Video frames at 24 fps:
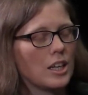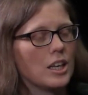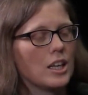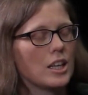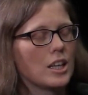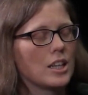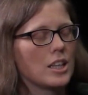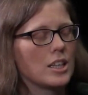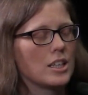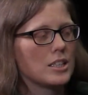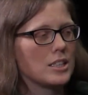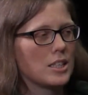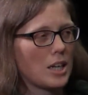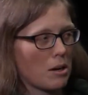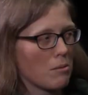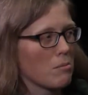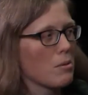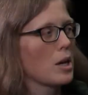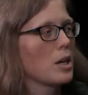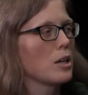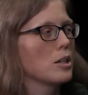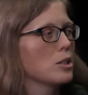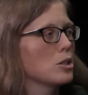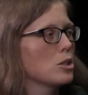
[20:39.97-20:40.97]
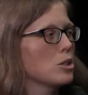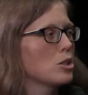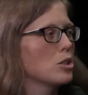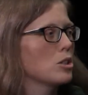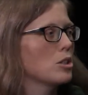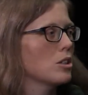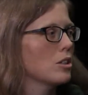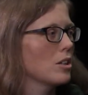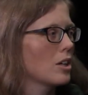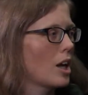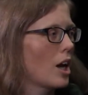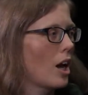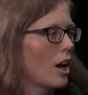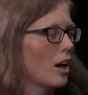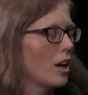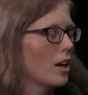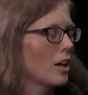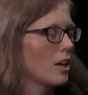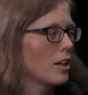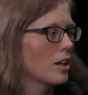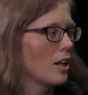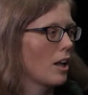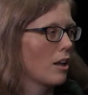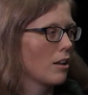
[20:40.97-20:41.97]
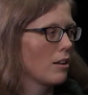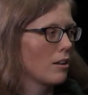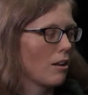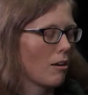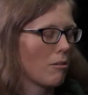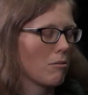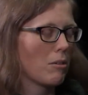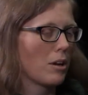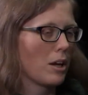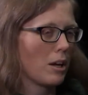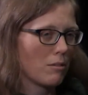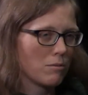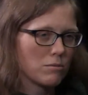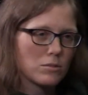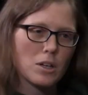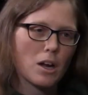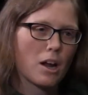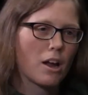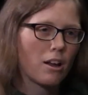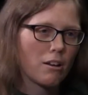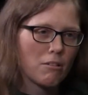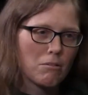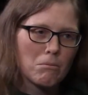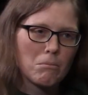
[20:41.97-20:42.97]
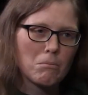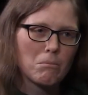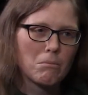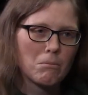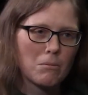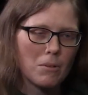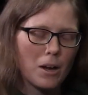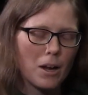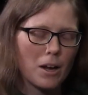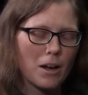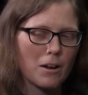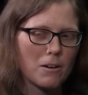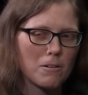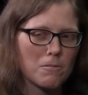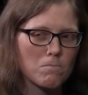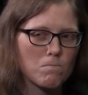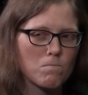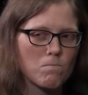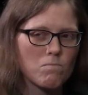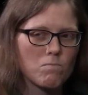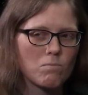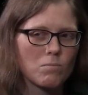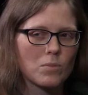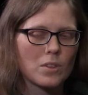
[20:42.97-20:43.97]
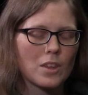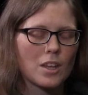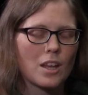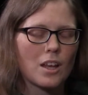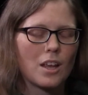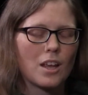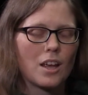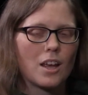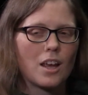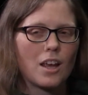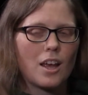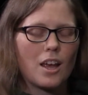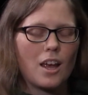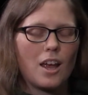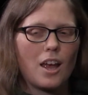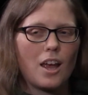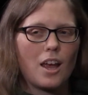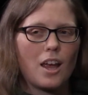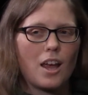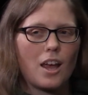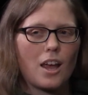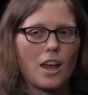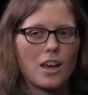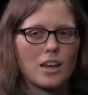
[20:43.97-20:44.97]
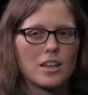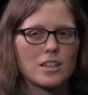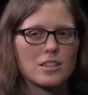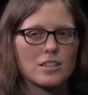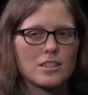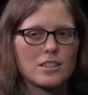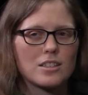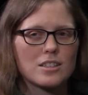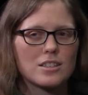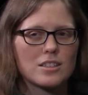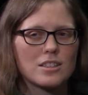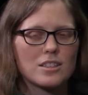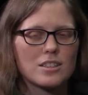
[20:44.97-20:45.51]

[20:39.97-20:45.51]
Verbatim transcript: the damage uh, that we have done. Um, and